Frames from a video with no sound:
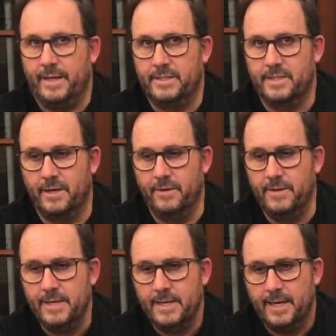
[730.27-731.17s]
So
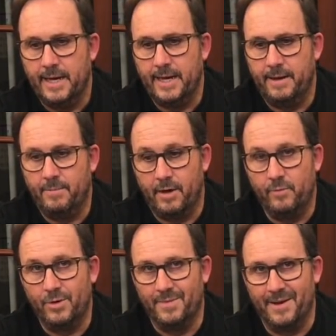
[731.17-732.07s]
I've
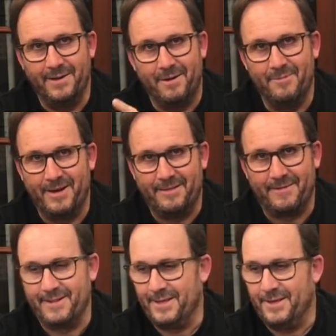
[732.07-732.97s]
ordered mine. I'm right at the
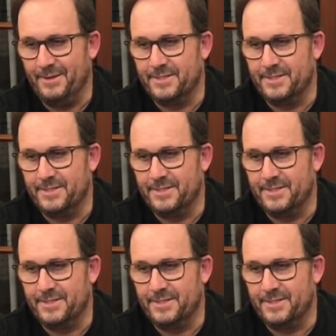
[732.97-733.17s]
front of the queue.